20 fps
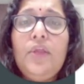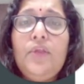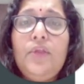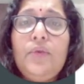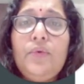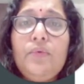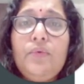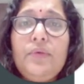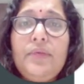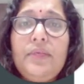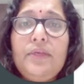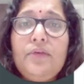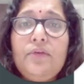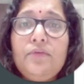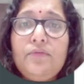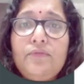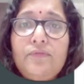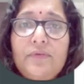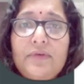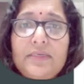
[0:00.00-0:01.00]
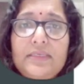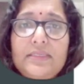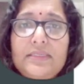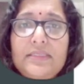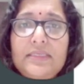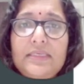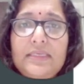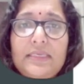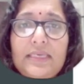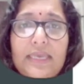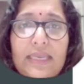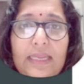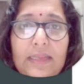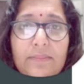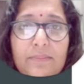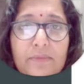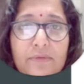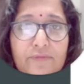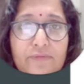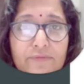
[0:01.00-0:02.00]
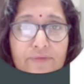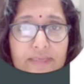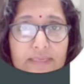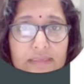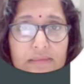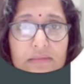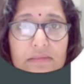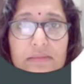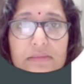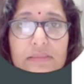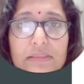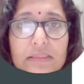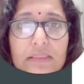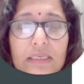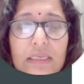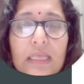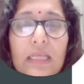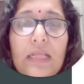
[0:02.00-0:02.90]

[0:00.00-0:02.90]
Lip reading: You need to first name the fields,